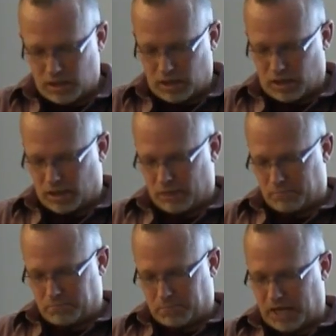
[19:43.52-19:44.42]
Uh,
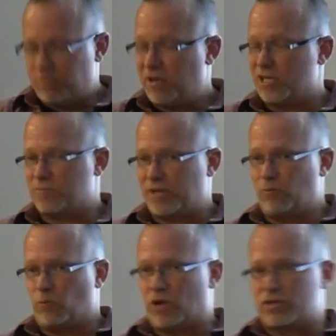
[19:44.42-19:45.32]
CakePHP
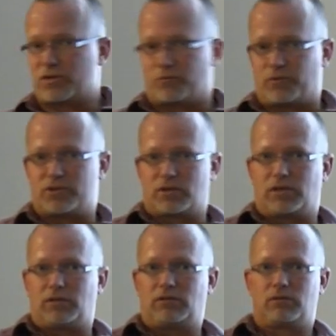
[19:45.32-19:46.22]
was
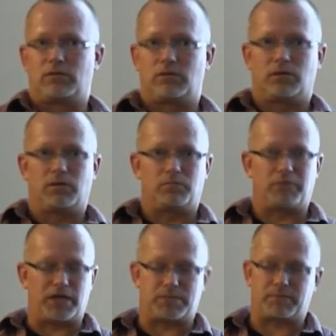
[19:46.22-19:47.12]
originally
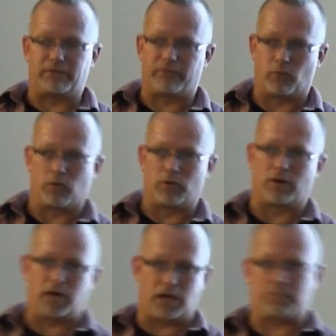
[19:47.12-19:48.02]
PHP
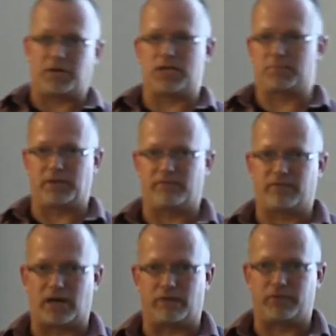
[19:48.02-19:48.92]
4 and PHP
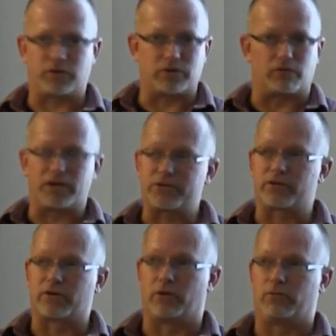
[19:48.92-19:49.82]
5. You could write your
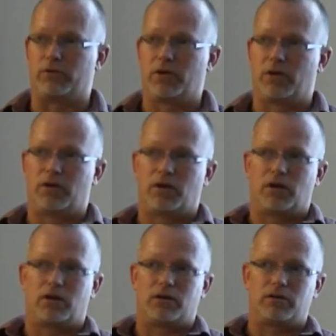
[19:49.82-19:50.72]
code
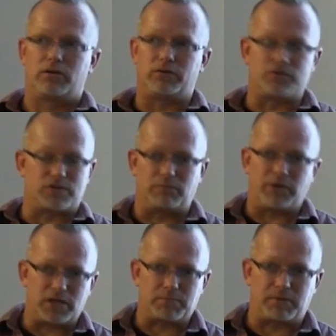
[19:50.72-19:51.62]
using
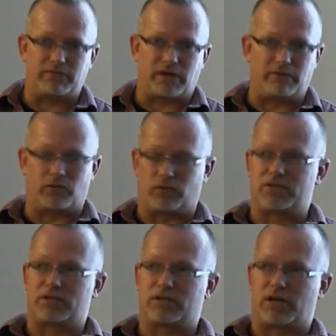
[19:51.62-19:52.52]
PHP 5 only
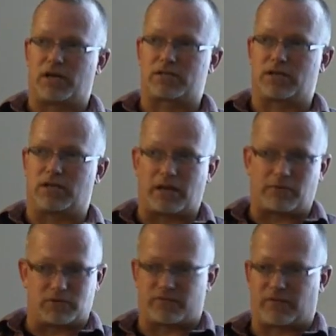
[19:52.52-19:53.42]
syntax, and that
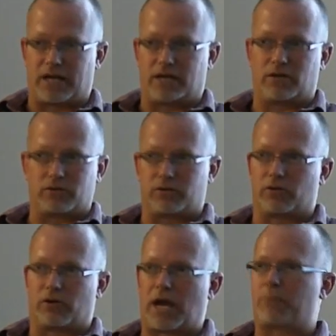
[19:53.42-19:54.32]
was fine. The,
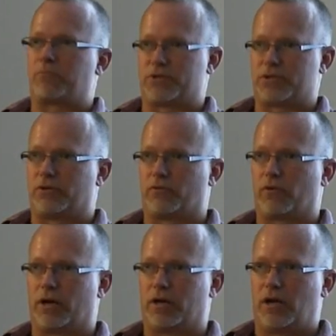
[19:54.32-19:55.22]
your app would still
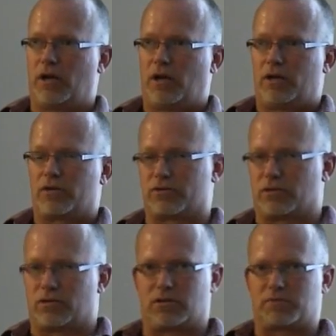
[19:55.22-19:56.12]
run. There's
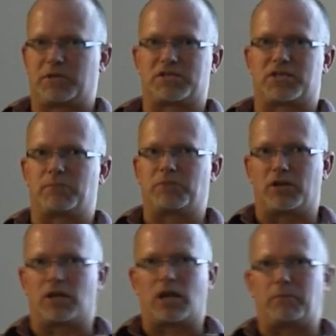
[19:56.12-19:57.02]
a, this big stigma
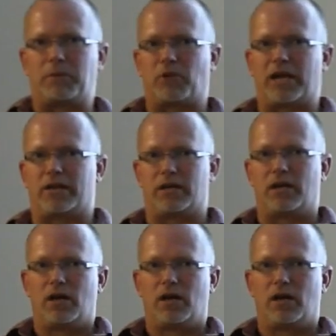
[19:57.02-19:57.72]
that a lot of people had that